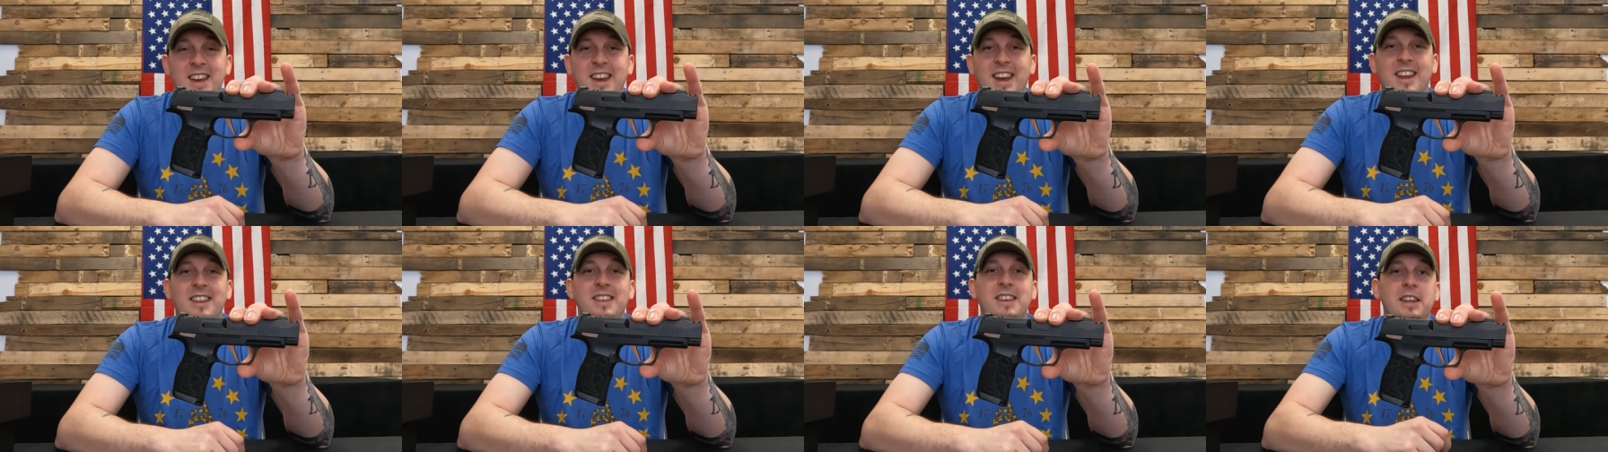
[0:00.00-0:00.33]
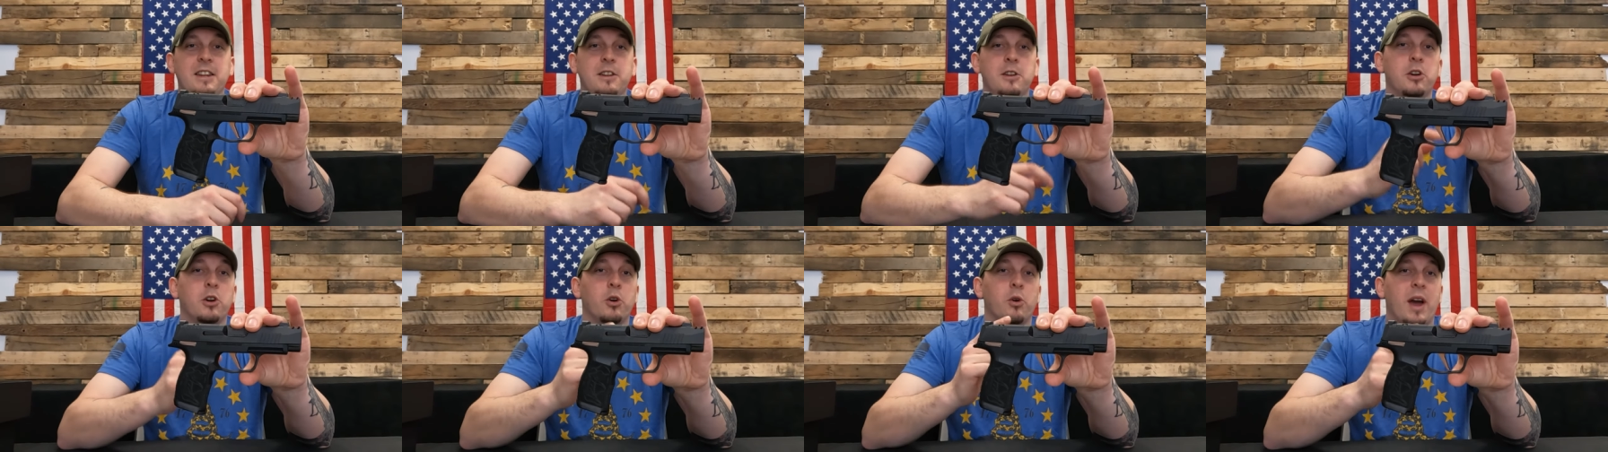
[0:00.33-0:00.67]
and the
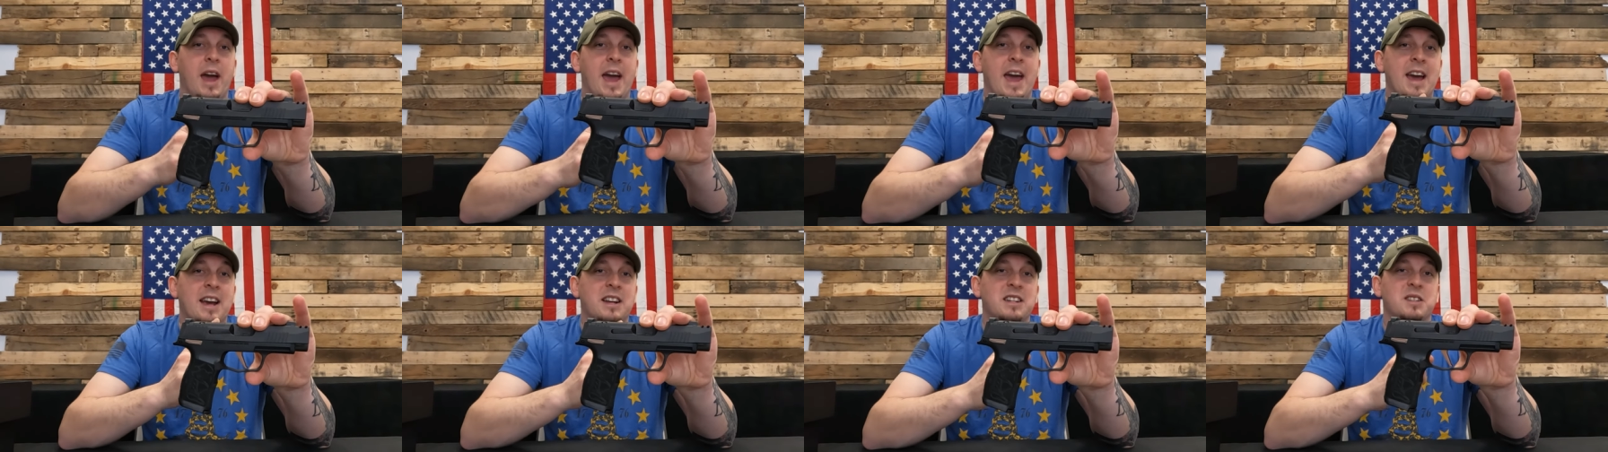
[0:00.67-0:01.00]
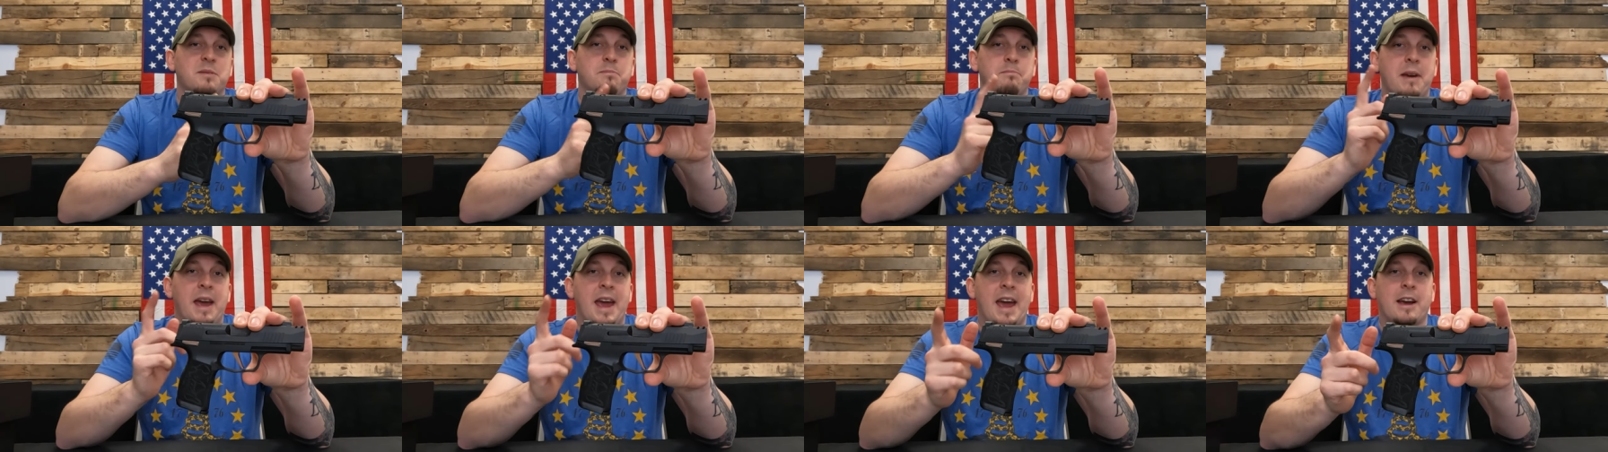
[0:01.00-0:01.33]
new
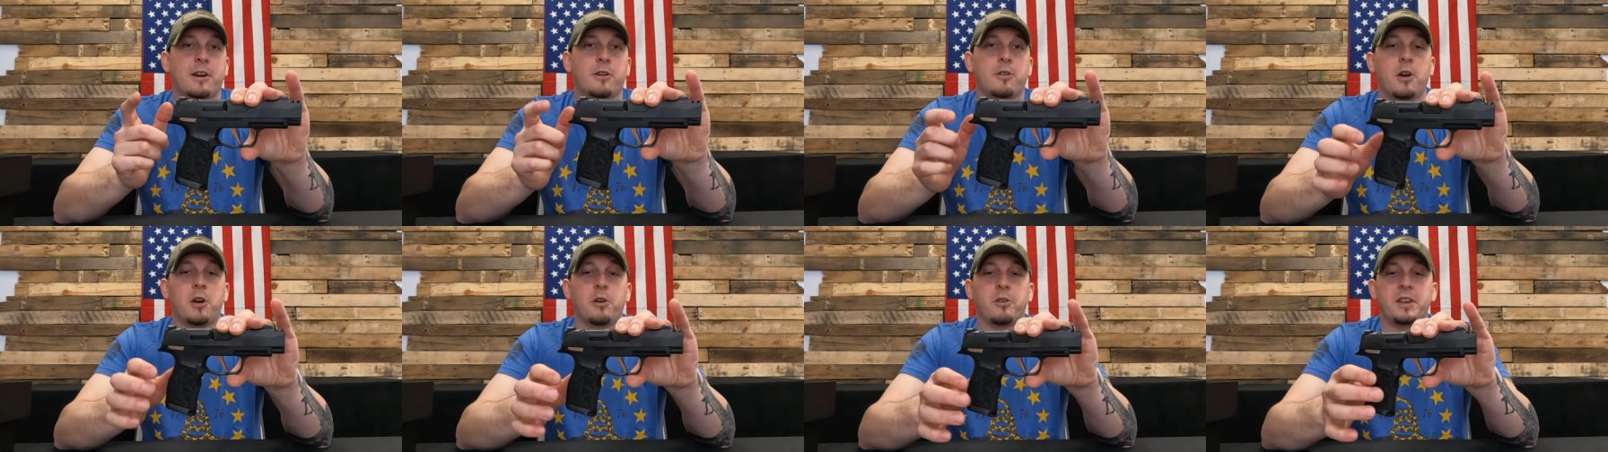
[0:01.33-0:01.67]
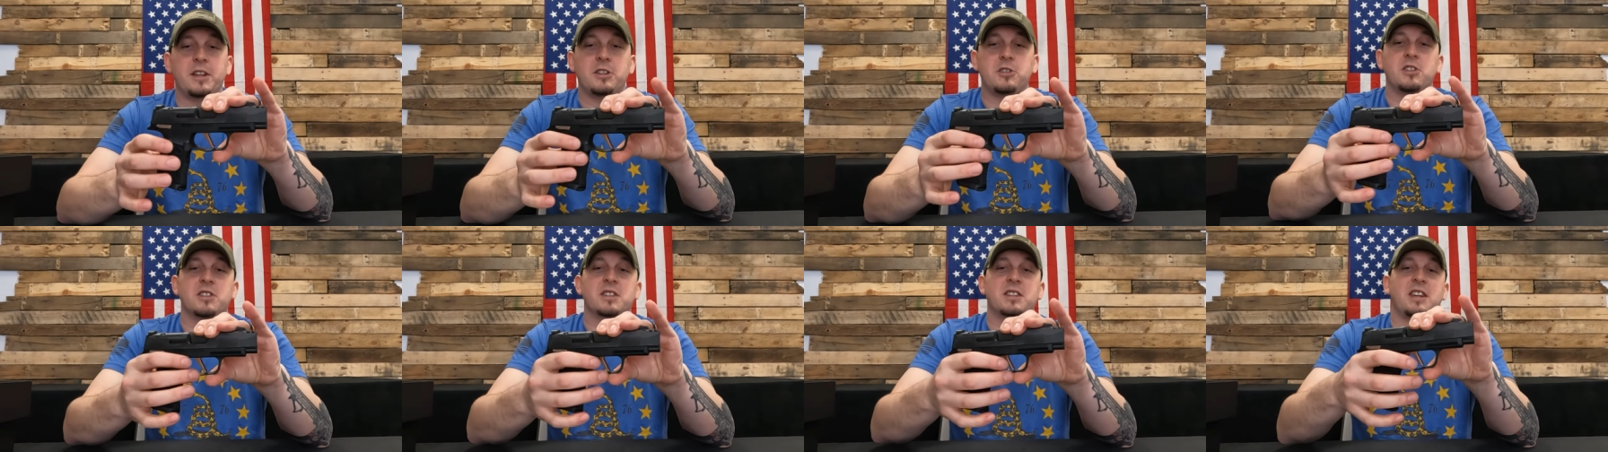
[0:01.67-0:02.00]
X Macro
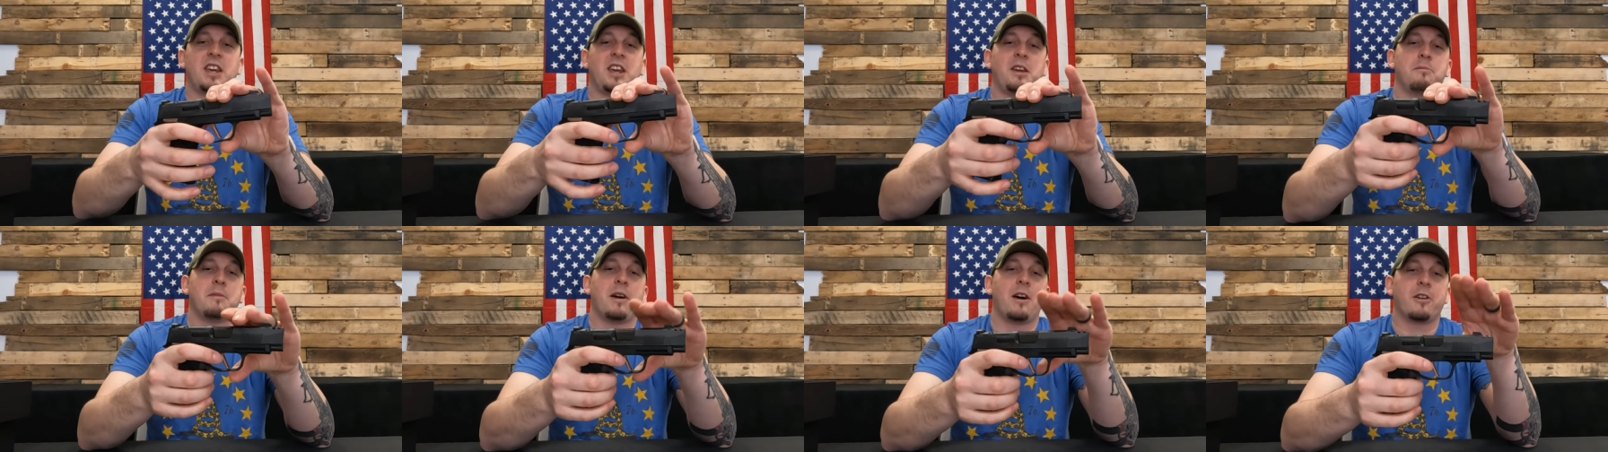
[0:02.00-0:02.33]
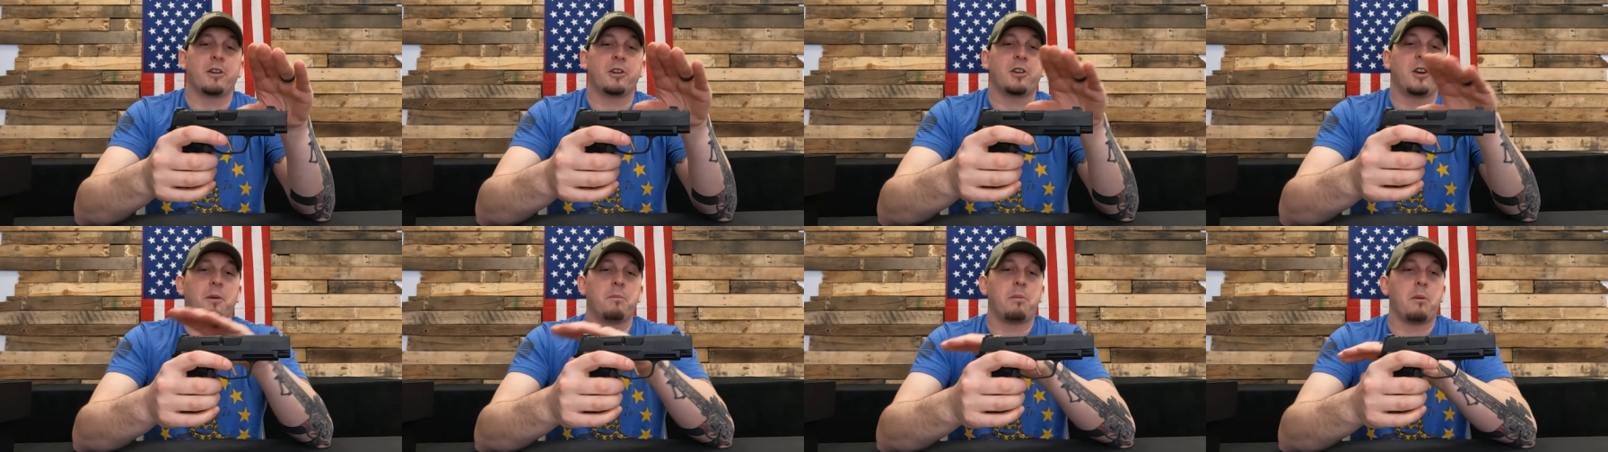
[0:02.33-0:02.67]
that just came out
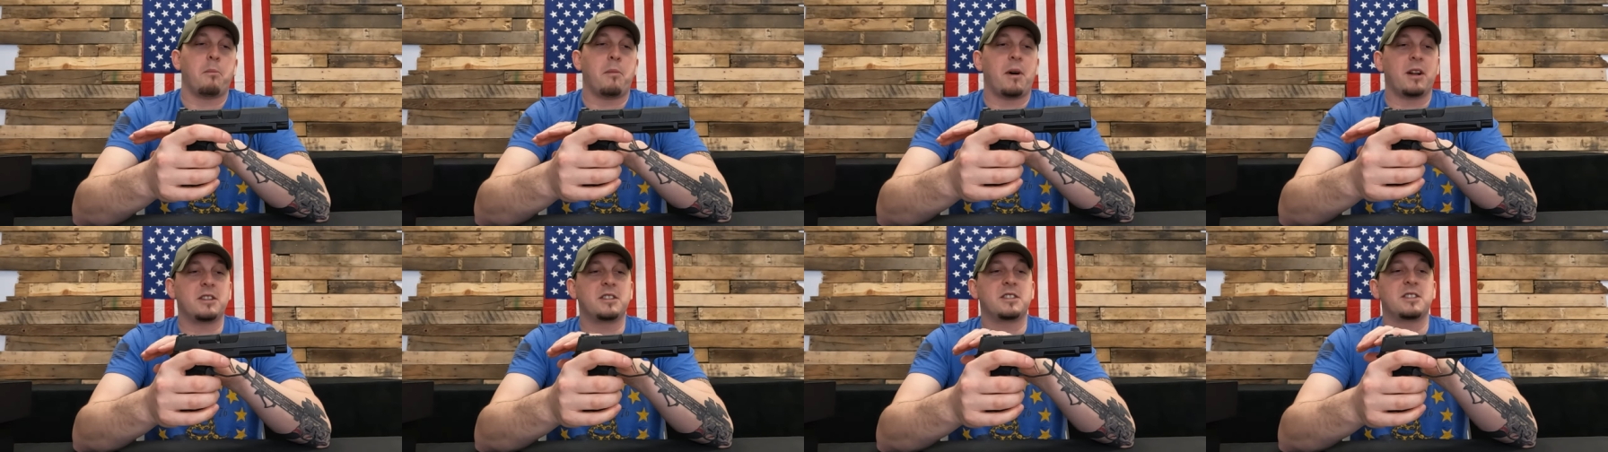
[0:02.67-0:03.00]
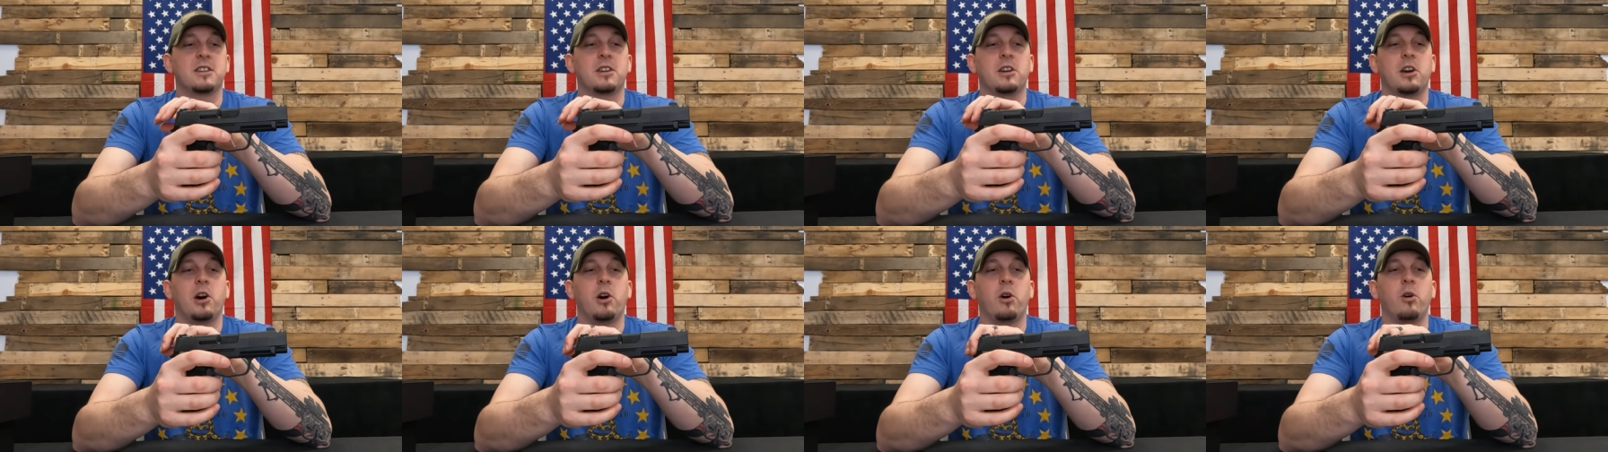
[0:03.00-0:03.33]
a couple months
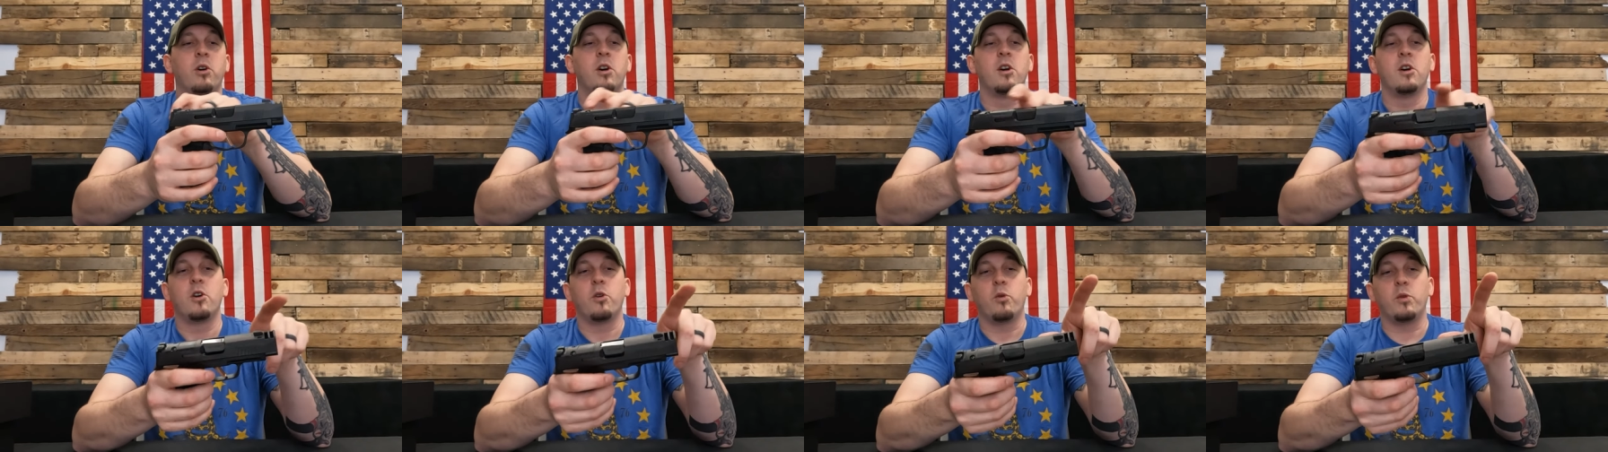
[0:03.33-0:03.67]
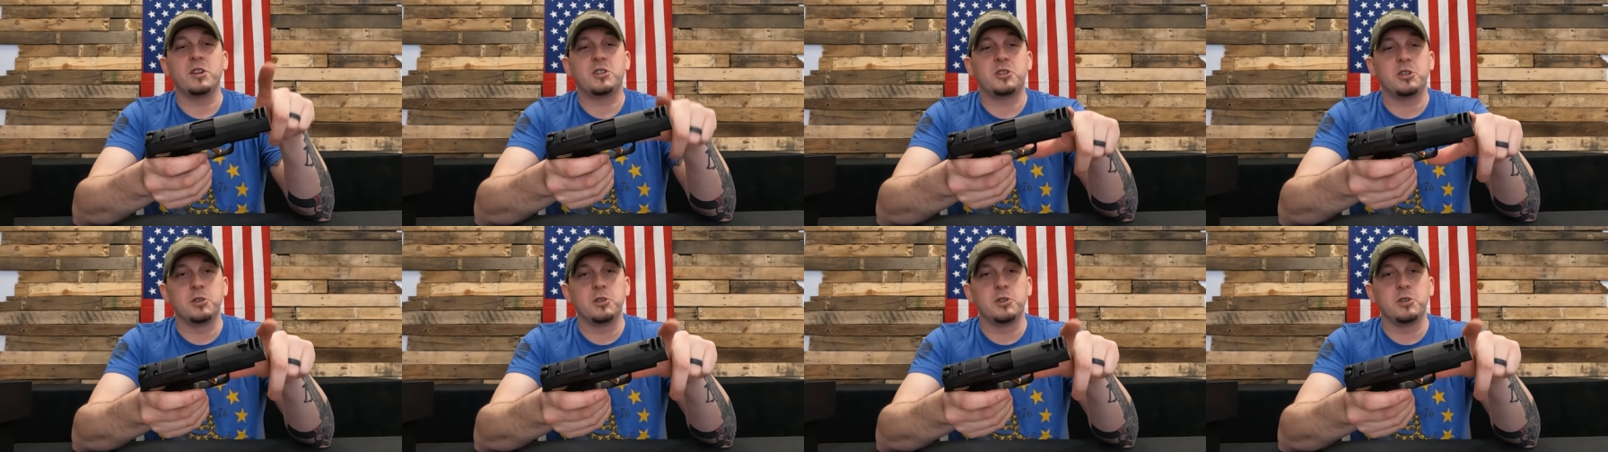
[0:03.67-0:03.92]
ago, which